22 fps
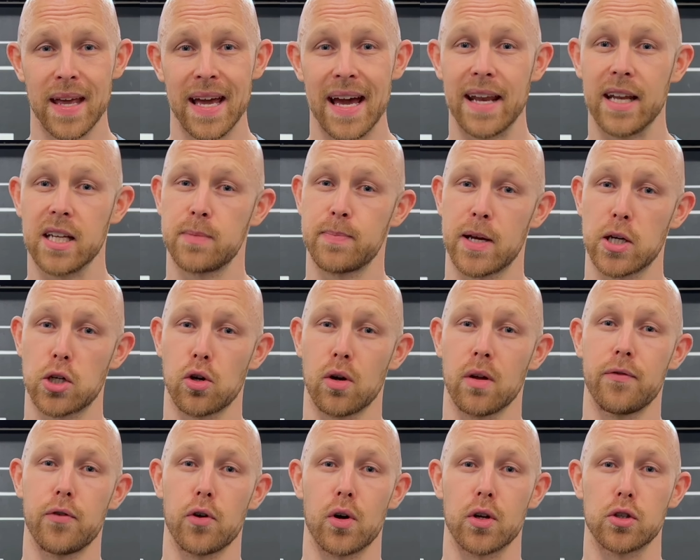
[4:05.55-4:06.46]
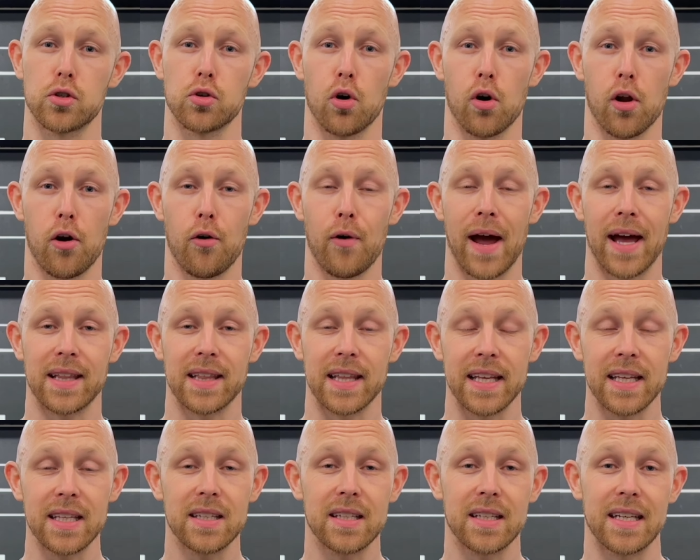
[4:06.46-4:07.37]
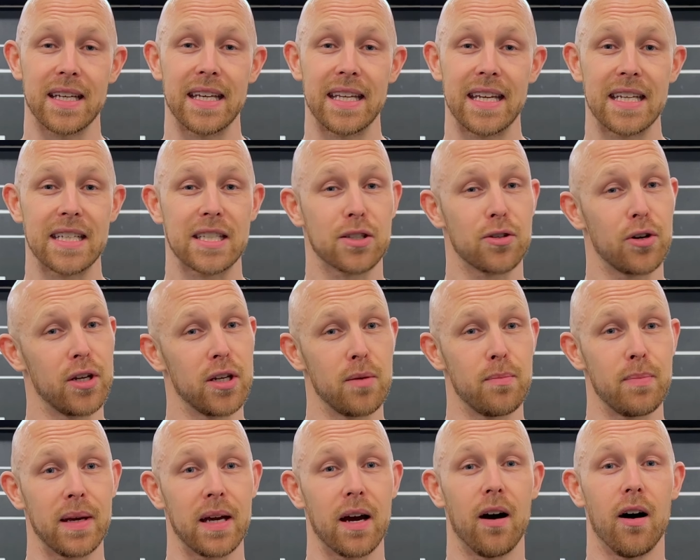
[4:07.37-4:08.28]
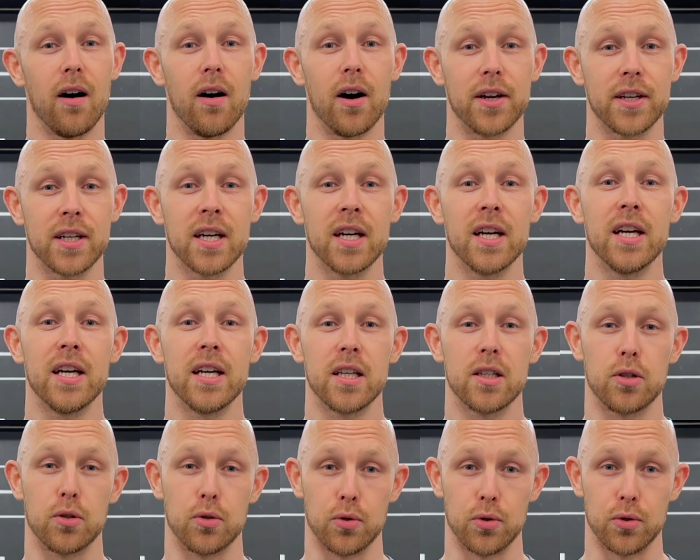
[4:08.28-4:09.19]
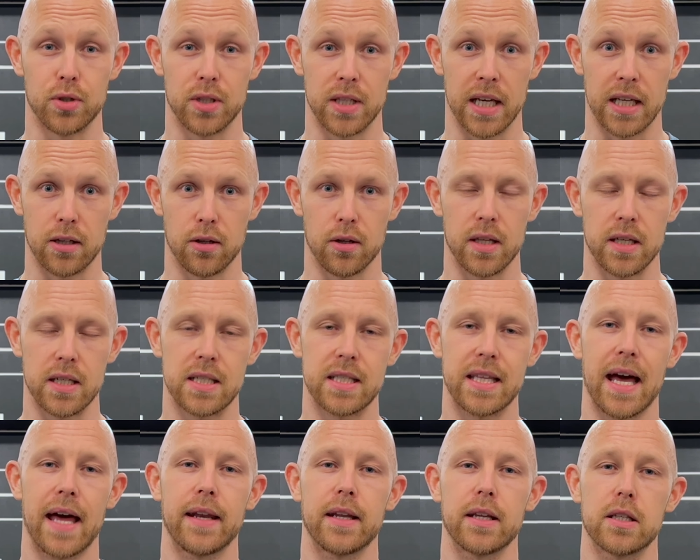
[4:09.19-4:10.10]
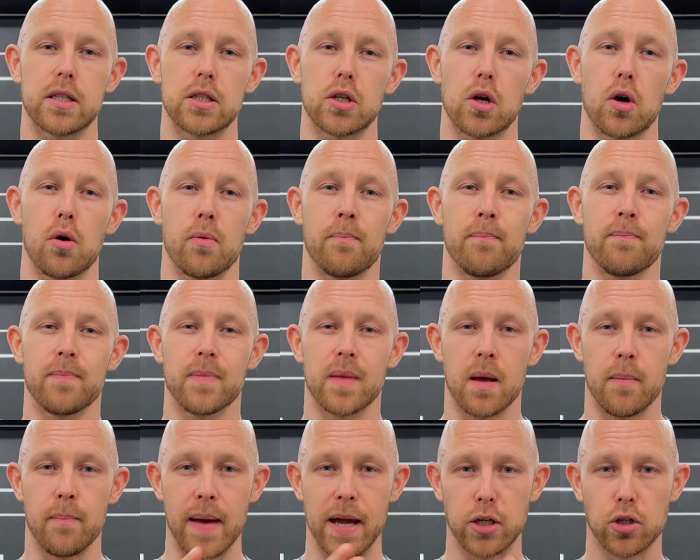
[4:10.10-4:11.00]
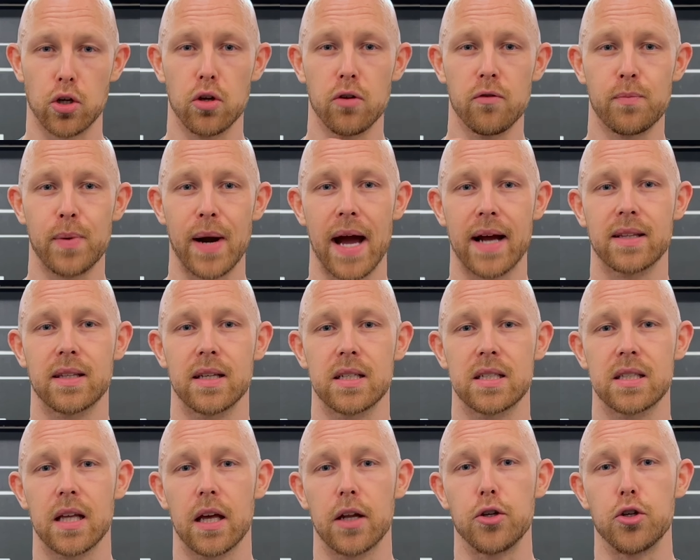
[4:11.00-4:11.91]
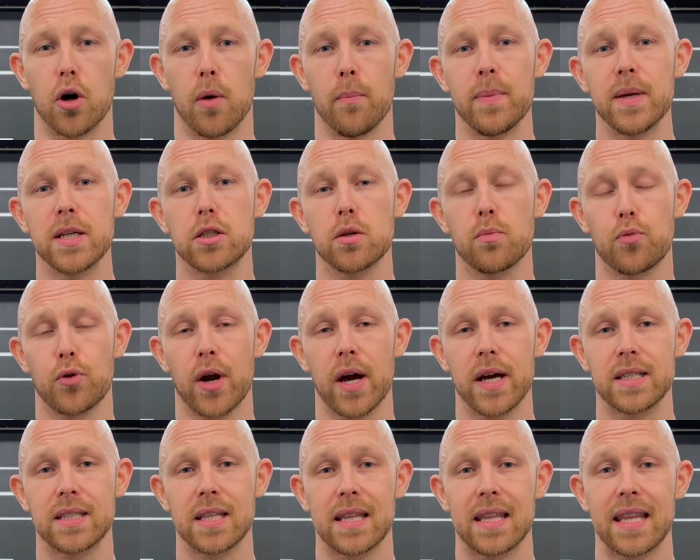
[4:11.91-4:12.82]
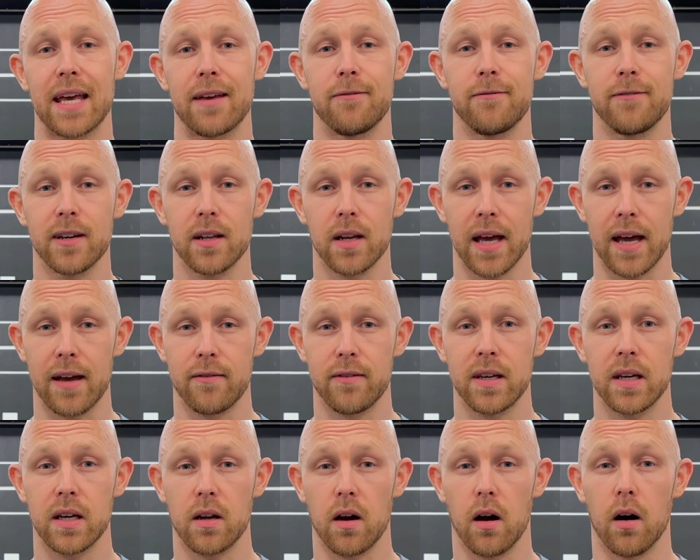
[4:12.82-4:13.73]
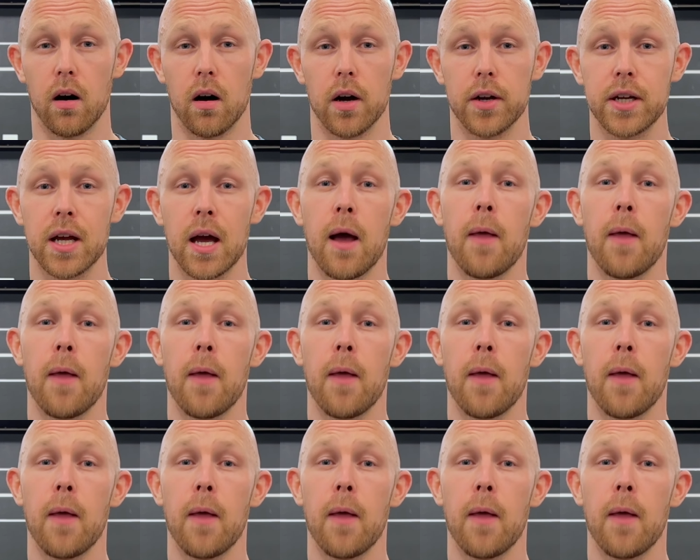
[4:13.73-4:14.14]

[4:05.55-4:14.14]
And especially if you're a taller athlete, it is going to be hard to stick to this standard. So Make sure you've practiced. Don't be surprised that they feel heavy and hard.